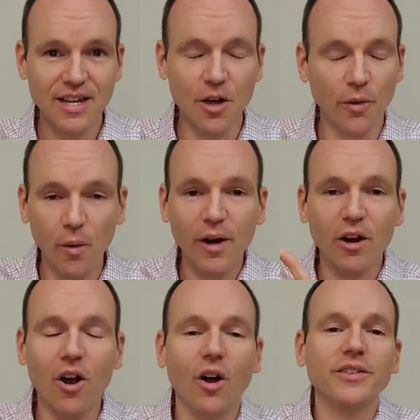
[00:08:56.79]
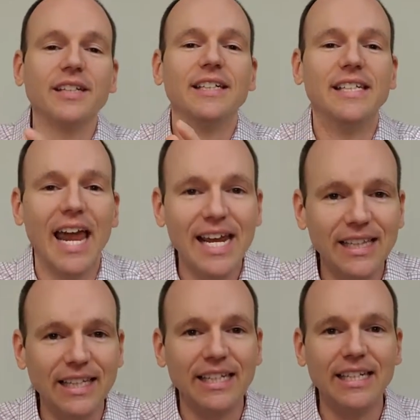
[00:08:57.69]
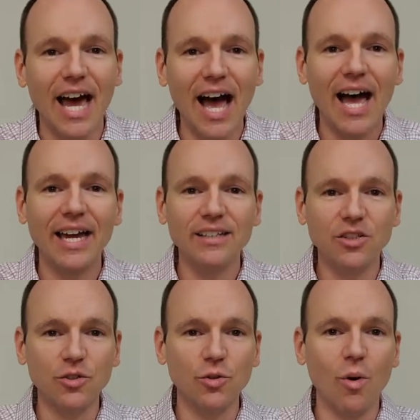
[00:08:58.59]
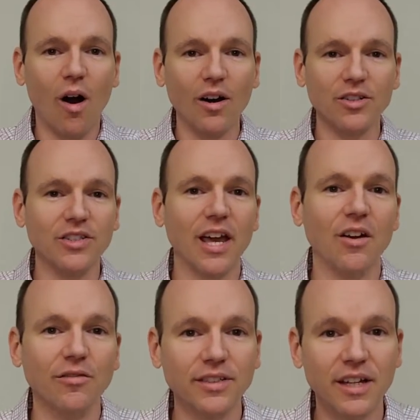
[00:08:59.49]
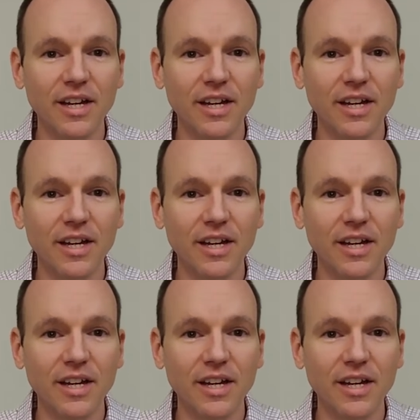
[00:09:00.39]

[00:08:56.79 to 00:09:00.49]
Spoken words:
You know, that we are called to daily die to ourselves,